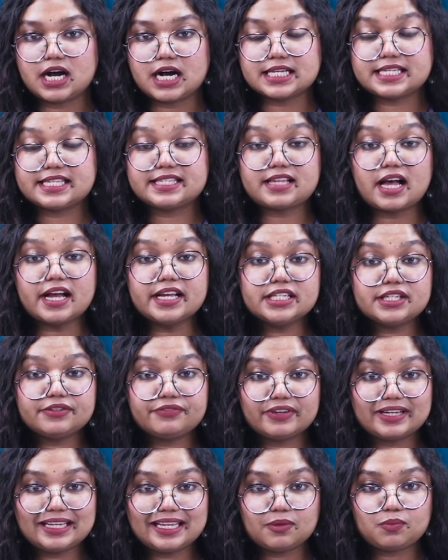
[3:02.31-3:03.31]
a
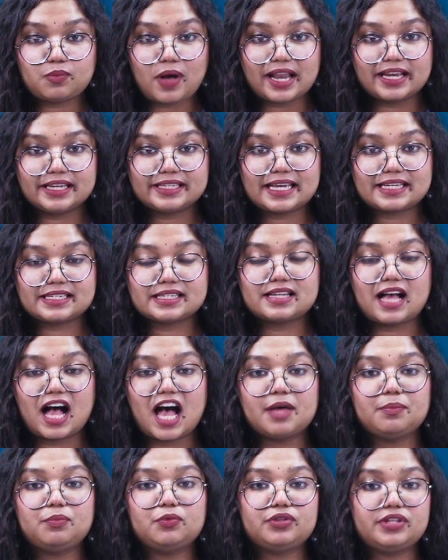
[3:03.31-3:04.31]
scientifically validated
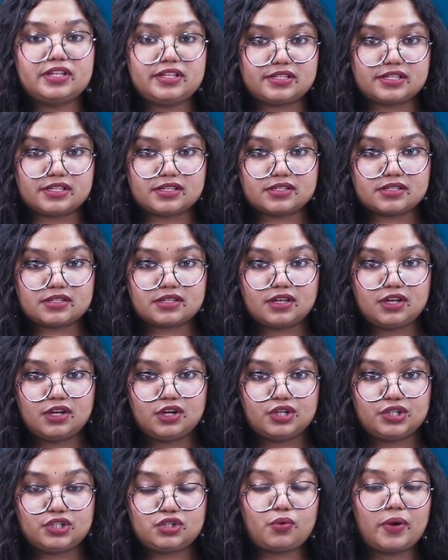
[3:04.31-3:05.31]
hypothesis
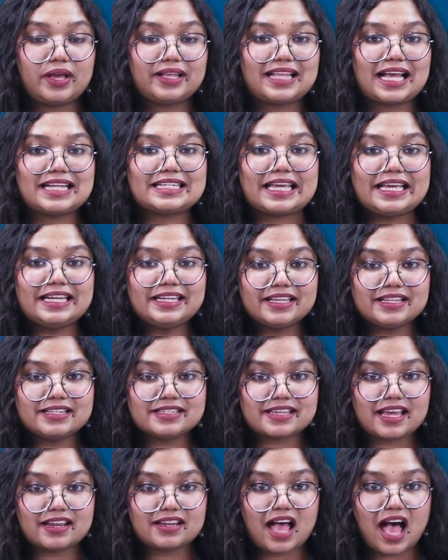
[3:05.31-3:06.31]
showing that
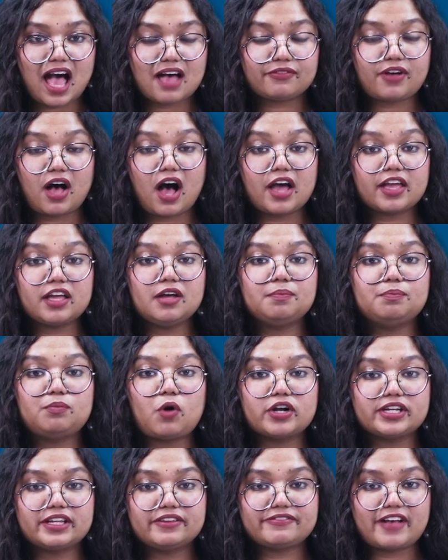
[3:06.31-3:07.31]
Indians can have higher
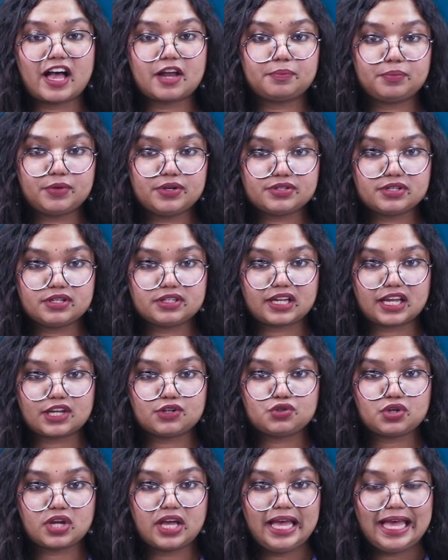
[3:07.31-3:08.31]
body fat
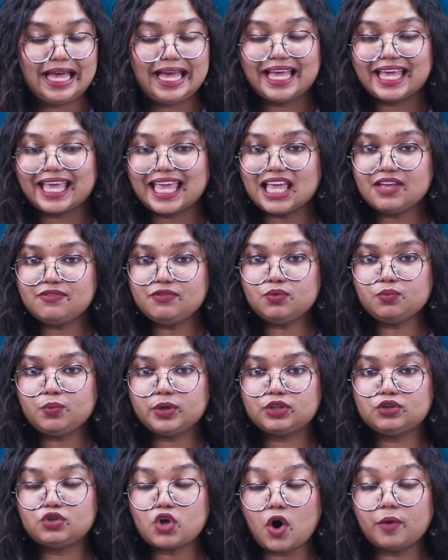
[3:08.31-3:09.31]
percentage even
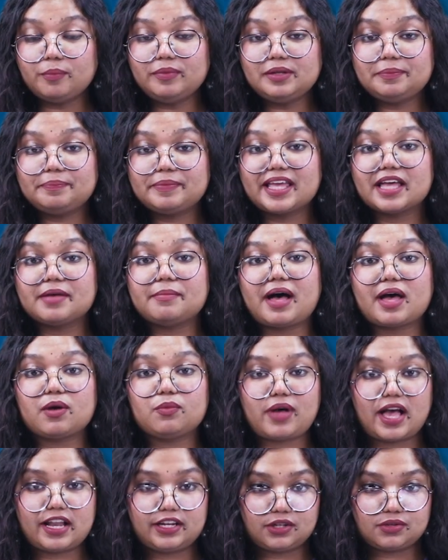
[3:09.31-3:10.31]
with normal
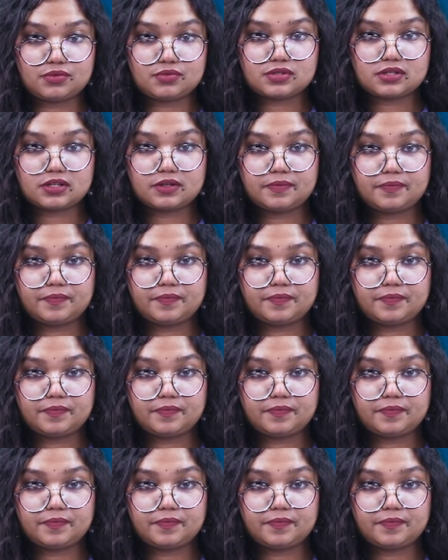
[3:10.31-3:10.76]
BMI values.